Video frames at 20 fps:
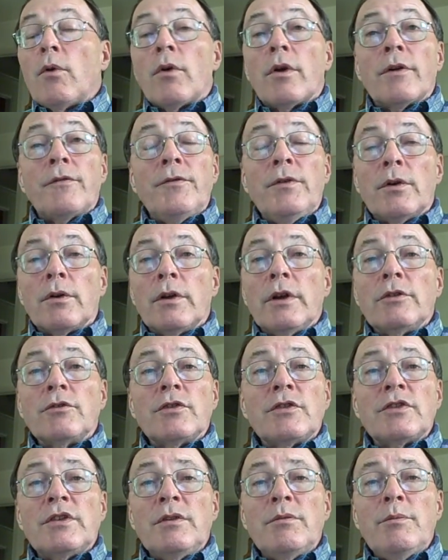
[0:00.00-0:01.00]
if you're
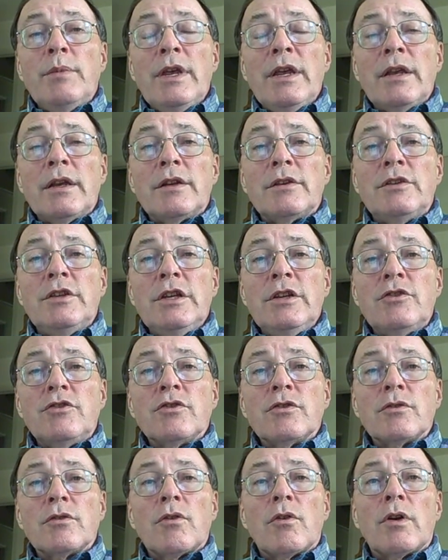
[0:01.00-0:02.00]
interested in being a
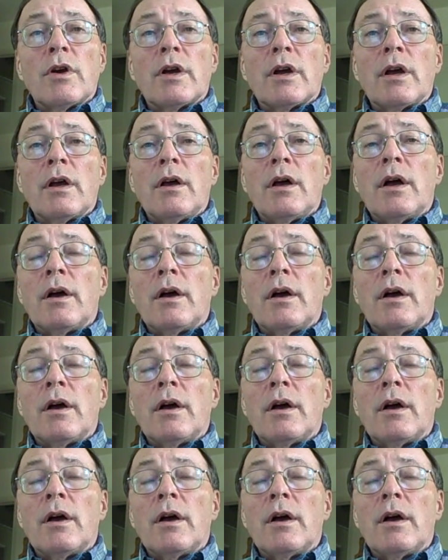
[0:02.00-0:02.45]
teacher or